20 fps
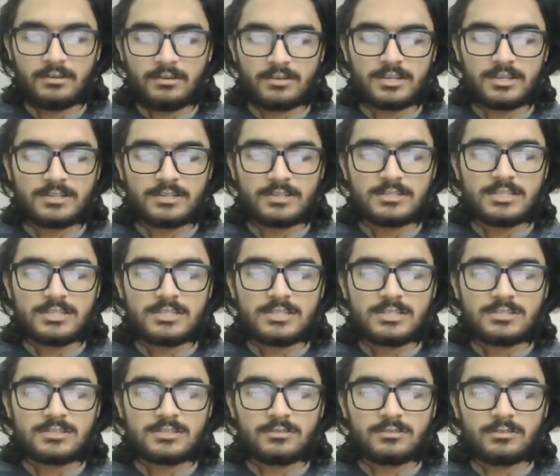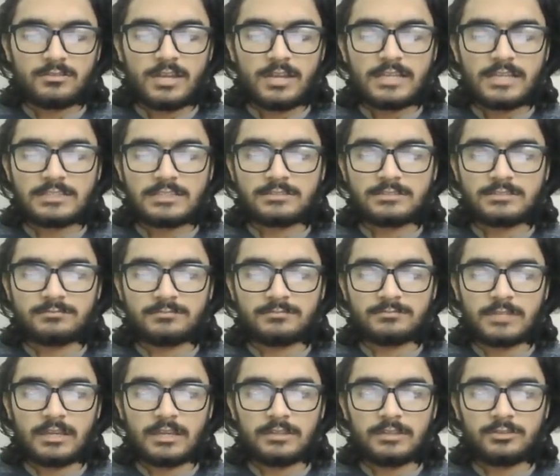Okay, so like
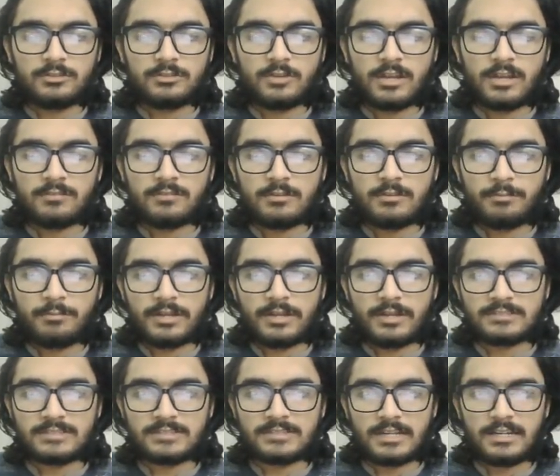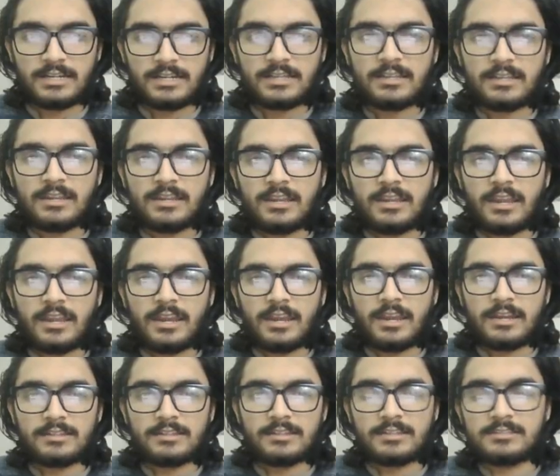you have a pet site
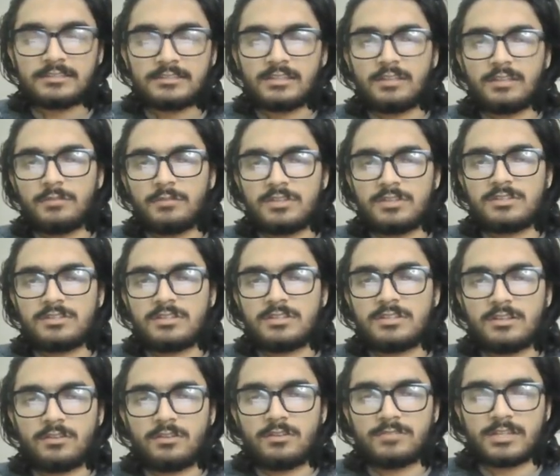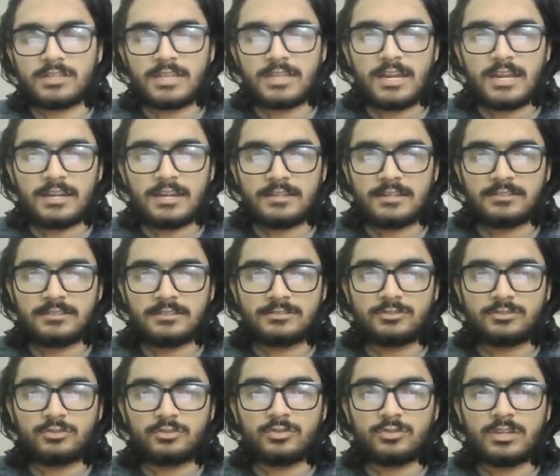and there is an image of the cat,
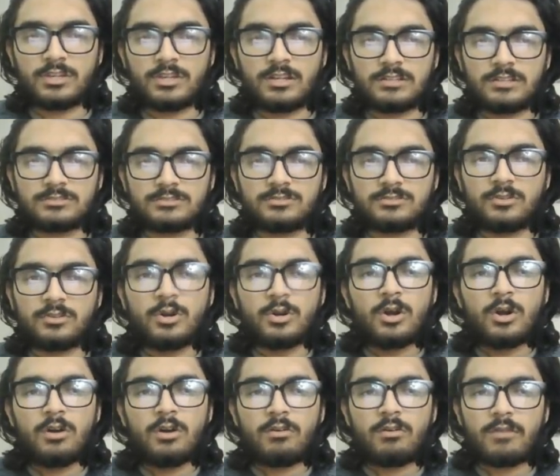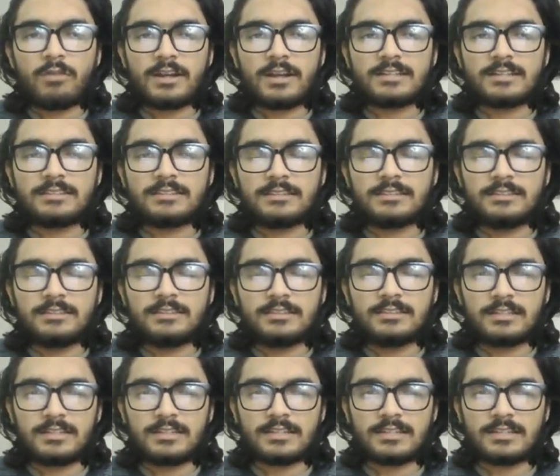so you can also write the